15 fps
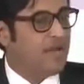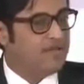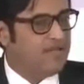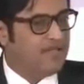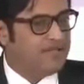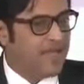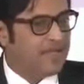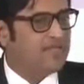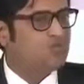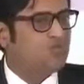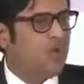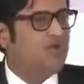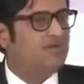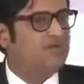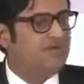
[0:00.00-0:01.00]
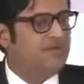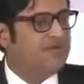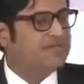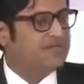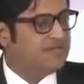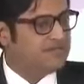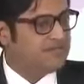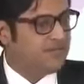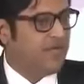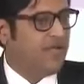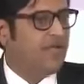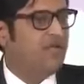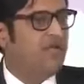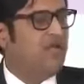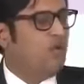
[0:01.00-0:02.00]
And I think that is one of the reasons
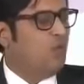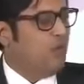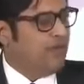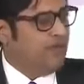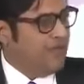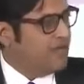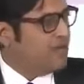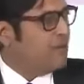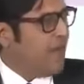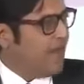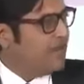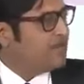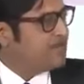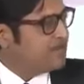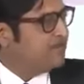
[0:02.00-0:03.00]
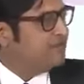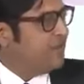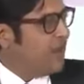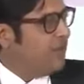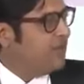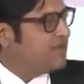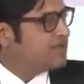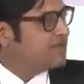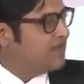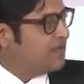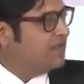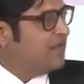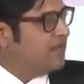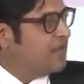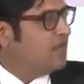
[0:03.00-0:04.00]
today we need a balance of powers
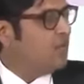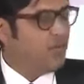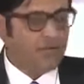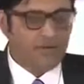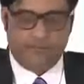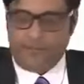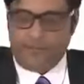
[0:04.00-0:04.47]
in the media world.